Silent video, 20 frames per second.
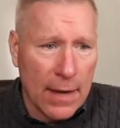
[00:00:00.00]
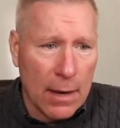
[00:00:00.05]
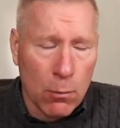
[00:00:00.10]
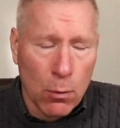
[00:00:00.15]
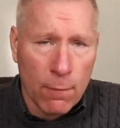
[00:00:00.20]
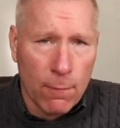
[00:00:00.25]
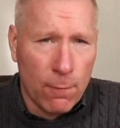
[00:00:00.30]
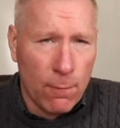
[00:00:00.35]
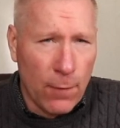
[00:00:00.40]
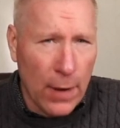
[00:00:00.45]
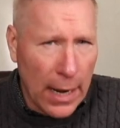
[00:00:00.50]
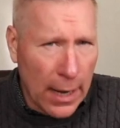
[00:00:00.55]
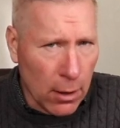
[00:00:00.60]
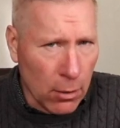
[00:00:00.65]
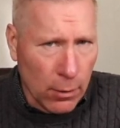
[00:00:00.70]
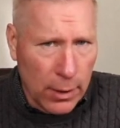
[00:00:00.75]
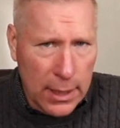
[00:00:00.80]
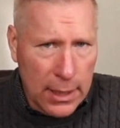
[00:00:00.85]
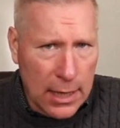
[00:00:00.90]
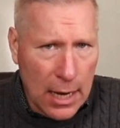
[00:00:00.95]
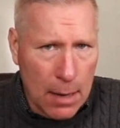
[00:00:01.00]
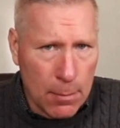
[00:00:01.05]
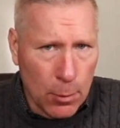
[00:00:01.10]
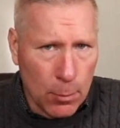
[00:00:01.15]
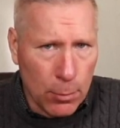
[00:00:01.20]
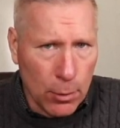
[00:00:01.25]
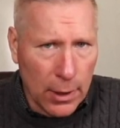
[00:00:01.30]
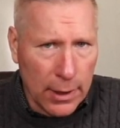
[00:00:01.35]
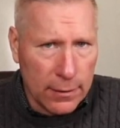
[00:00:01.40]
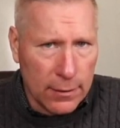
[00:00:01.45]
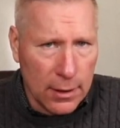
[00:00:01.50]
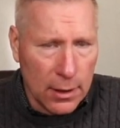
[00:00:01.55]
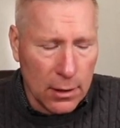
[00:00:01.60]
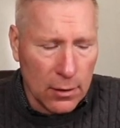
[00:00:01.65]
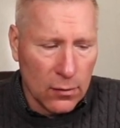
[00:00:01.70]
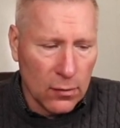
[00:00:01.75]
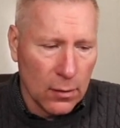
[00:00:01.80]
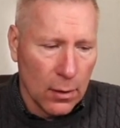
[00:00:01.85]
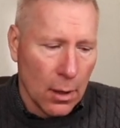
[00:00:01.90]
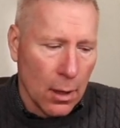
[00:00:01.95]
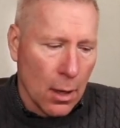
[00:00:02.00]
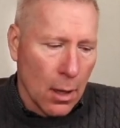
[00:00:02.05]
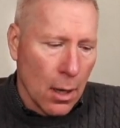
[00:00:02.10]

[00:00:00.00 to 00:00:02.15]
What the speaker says: they were very capable at this.